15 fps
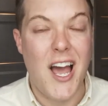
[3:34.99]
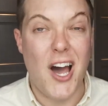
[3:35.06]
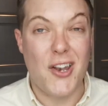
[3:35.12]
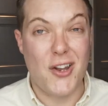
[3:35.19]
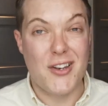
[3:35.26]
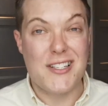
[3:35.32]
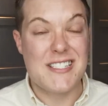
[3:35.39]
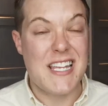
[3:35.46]

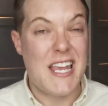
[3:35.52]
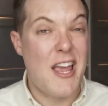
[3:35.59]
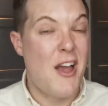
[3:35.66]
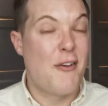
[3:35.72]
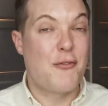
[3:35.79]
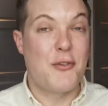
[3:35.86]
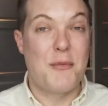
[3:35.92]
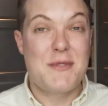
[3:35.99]
and honestly,
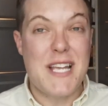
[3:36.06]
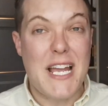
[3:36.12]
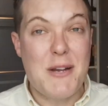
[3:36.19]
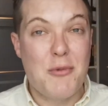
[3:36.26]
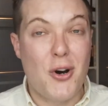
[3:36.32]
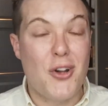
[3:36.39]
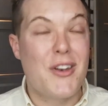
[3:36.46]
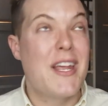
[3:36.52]
from day
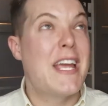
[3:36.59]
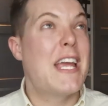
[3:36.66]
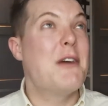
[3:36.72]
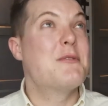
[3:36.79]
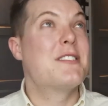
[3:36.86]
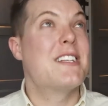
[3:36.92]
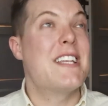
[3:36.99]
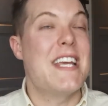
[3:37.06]
one, it
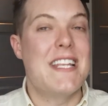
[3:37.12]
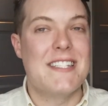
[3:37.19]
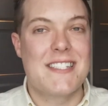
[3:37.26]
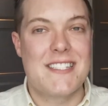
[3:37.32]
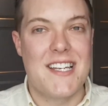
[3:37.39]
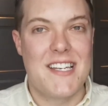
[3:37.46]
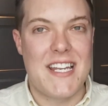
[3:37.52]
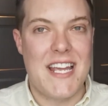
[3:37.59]
was an
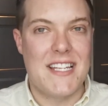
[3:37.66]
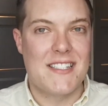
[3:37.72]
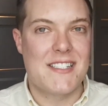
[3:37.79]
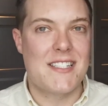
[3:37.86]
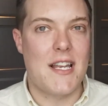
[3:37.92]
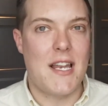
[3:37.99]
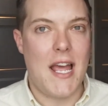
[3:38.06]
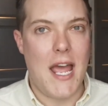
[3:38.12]
instant
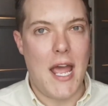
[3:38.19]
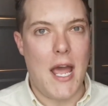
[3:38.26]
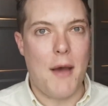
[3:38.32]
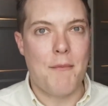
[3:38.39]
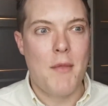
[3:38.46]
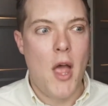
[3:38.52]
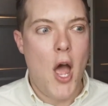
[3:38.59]
instant hit.